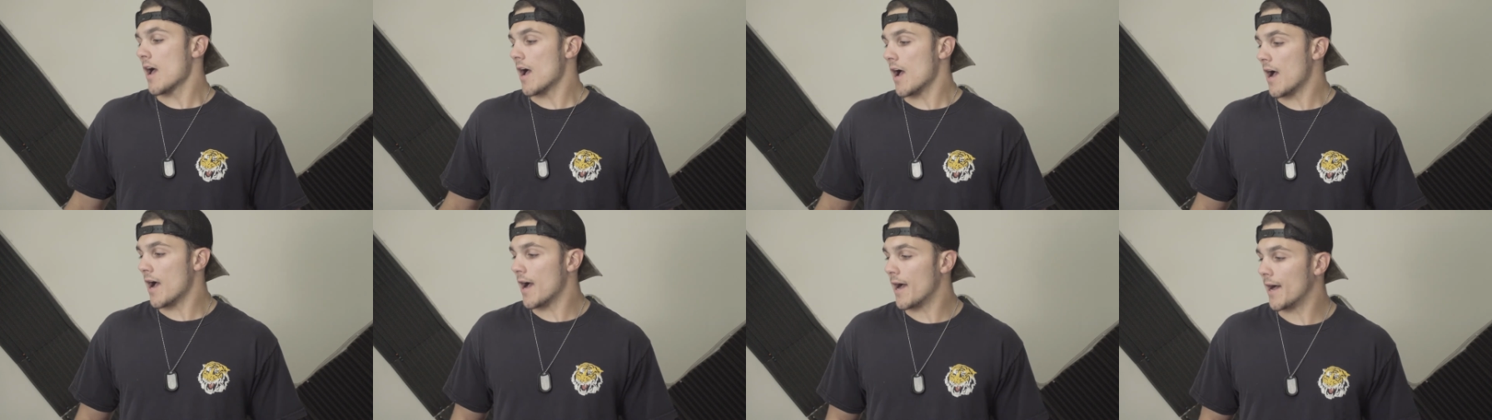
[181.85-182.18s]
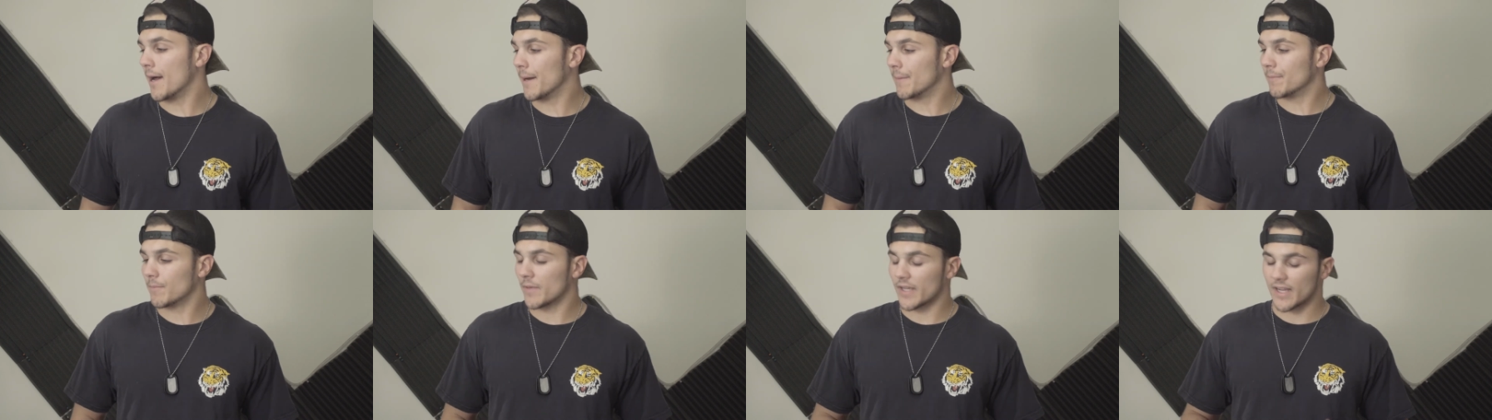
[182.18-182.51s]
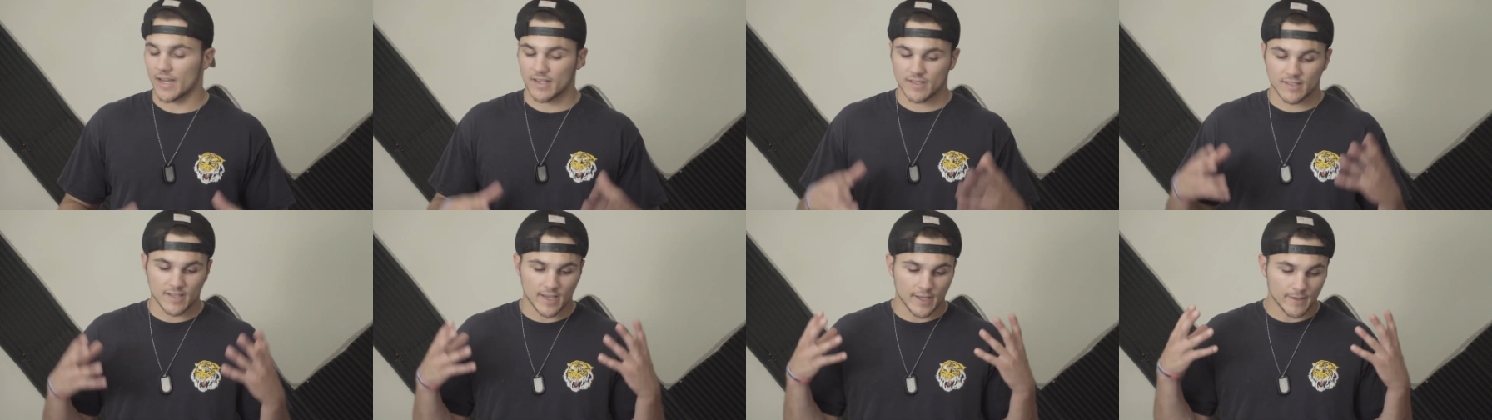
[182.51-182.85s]
Um, like
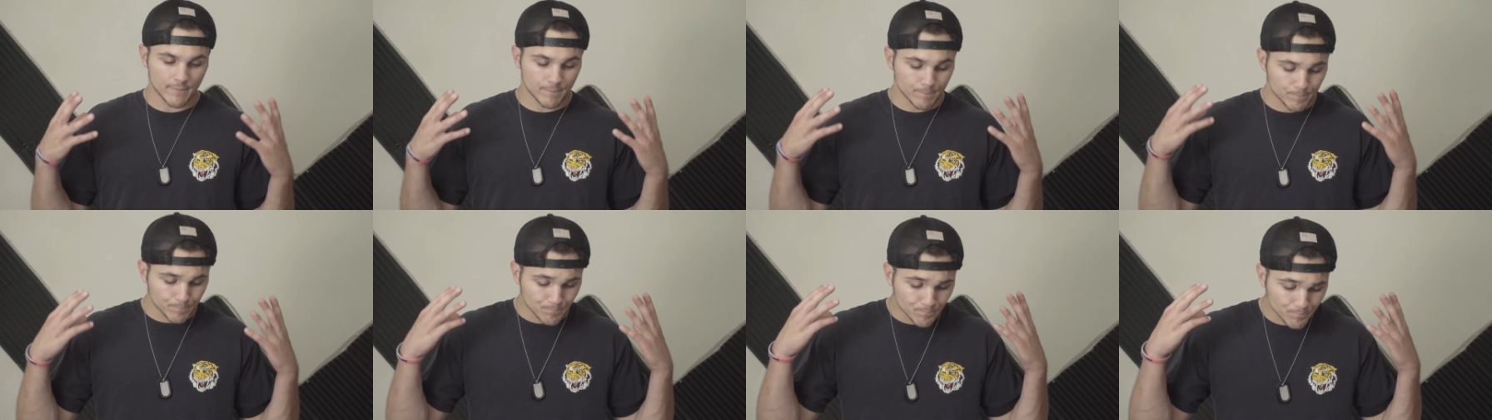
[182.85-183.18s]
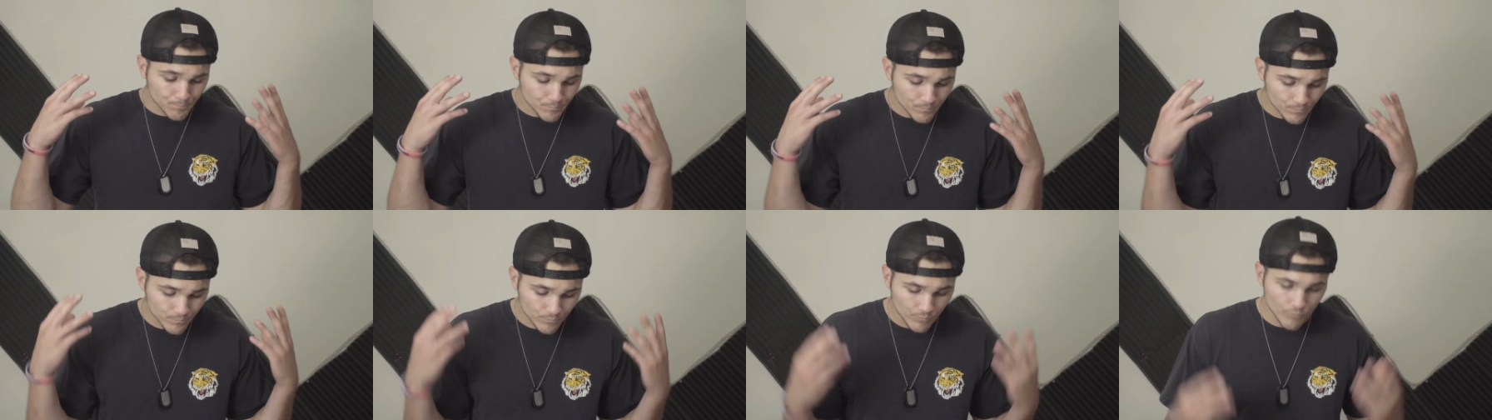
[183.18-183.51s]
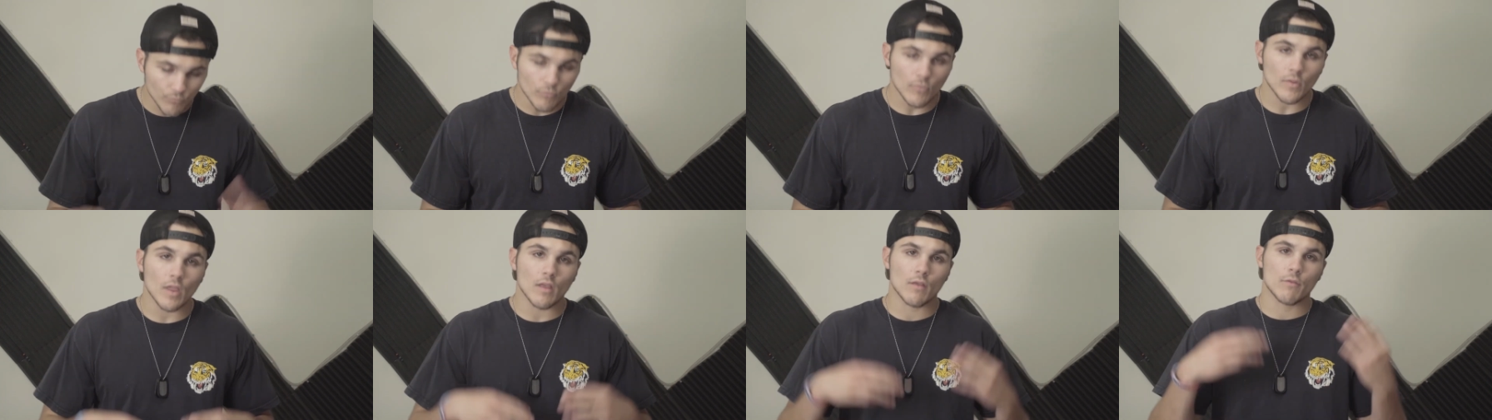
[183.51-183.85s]
I said,
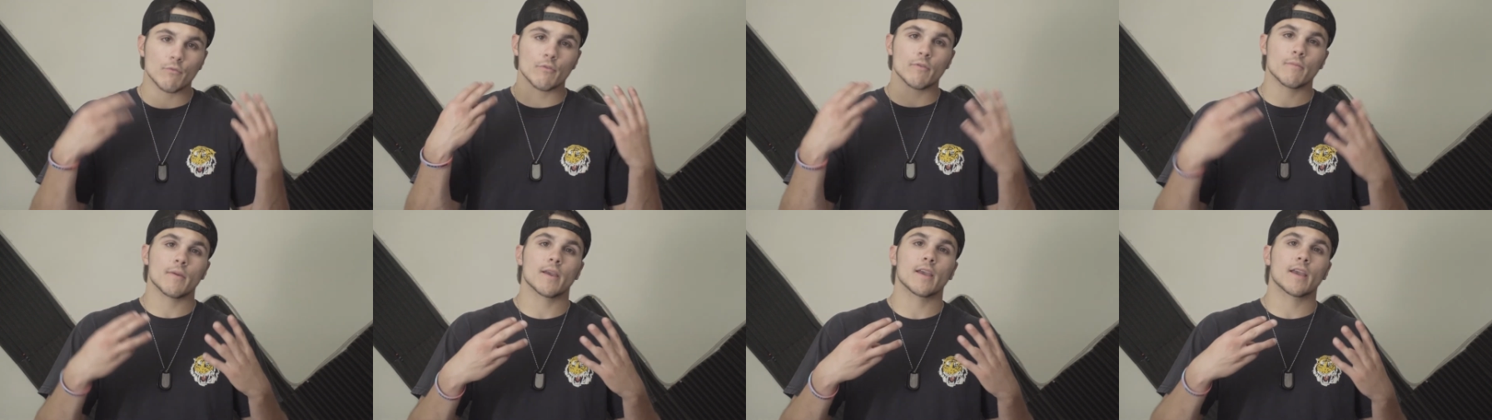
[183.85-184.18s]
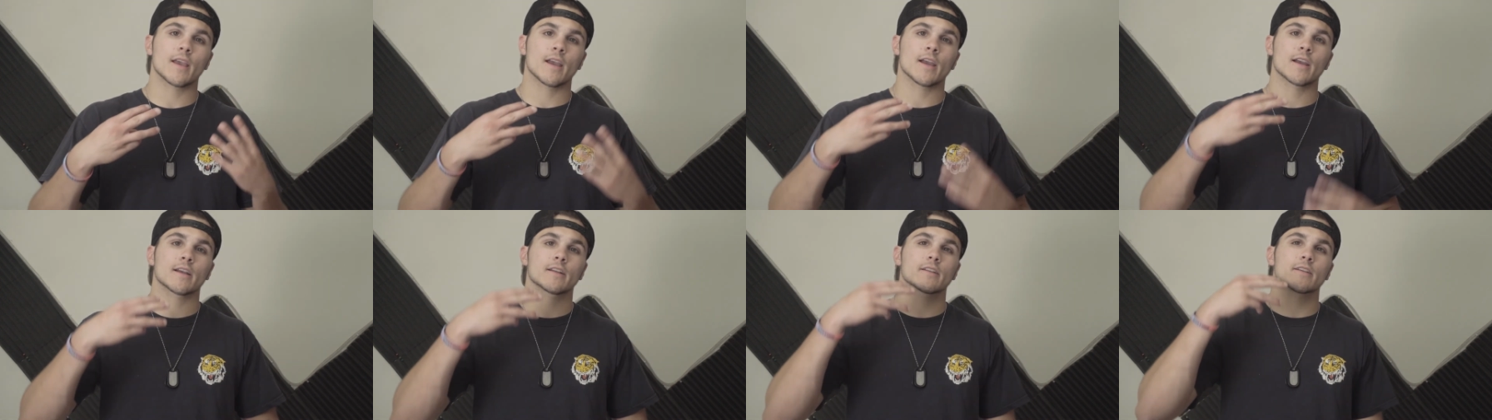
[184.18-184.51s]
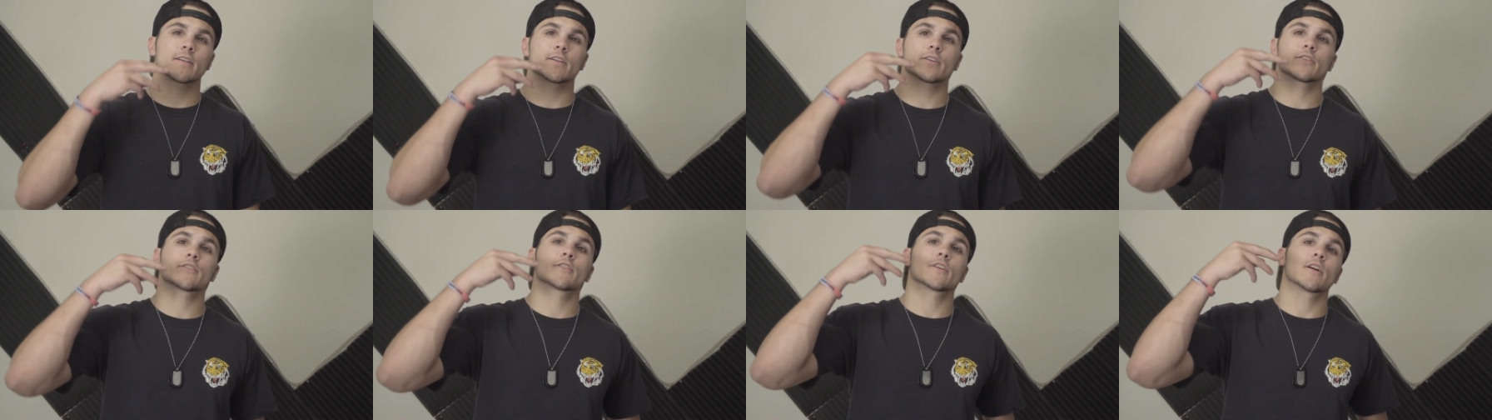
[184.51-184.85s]
three main
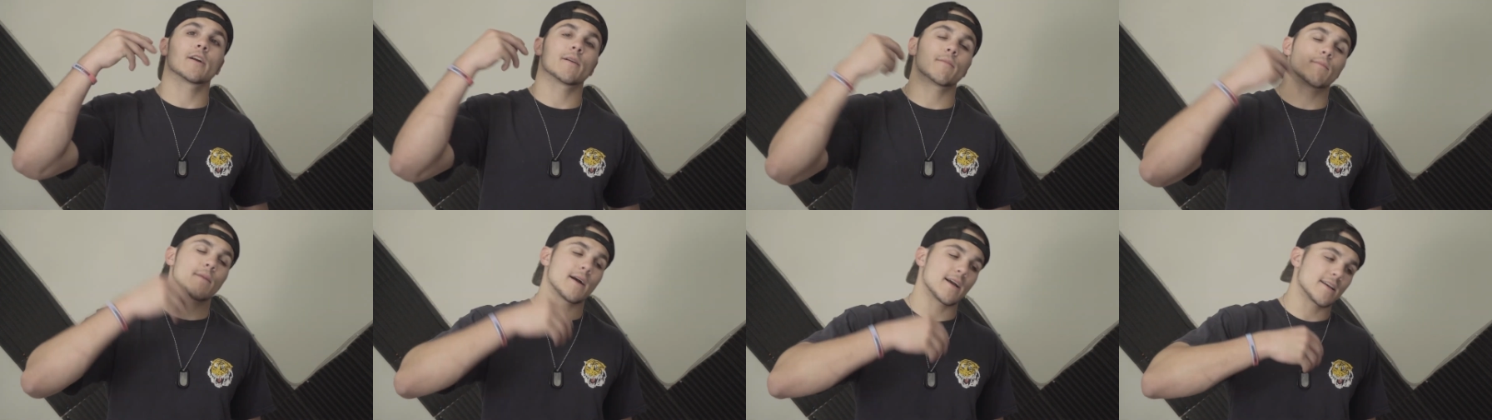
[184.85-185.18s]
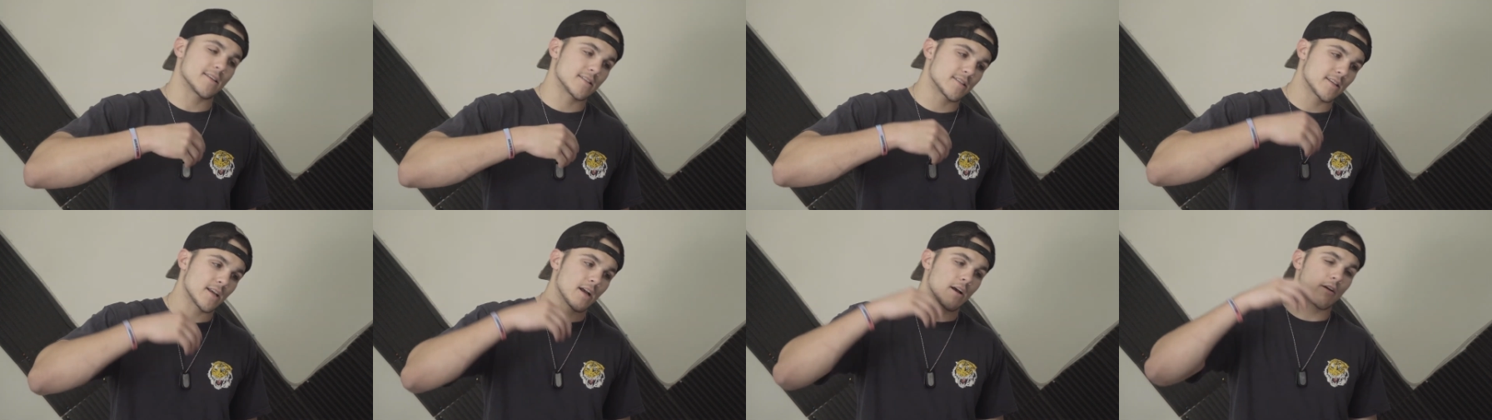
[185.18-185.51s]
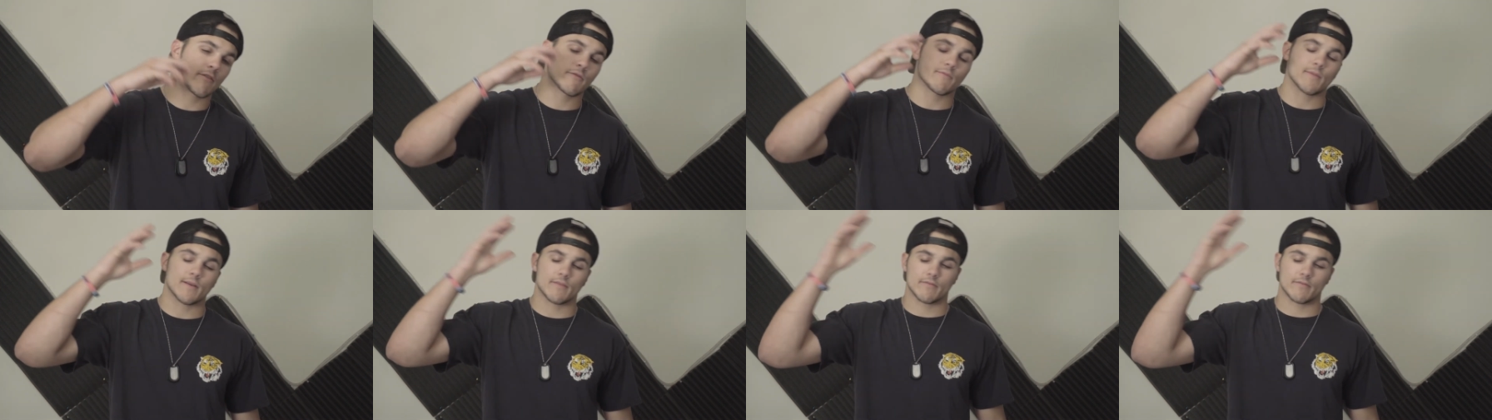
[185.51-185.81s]
characters are myself,